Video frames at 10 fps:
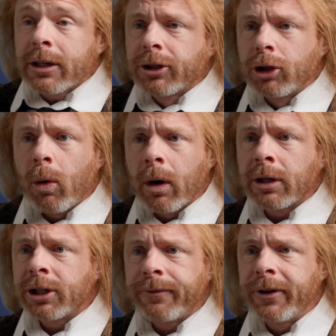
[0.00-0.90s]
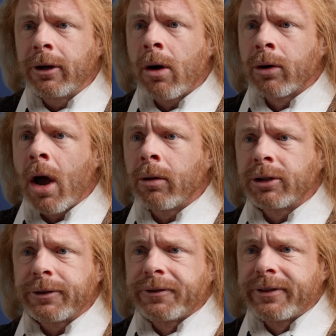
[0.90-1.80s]
George, if you don't know,
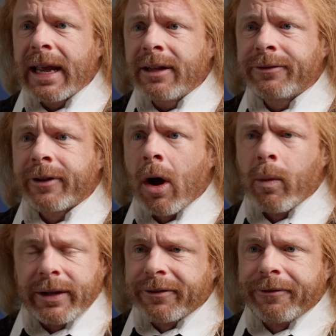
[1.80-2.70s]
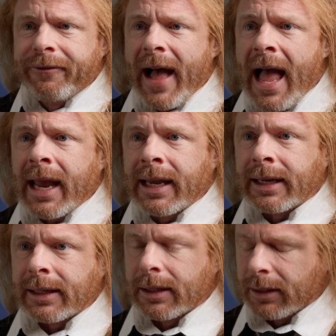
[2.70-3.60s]
just say so. It's
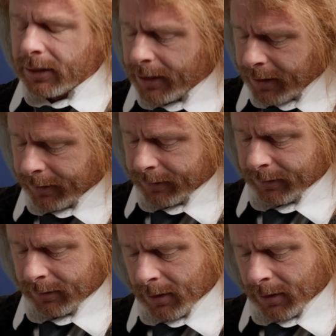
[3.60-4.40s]
fine. Jeez.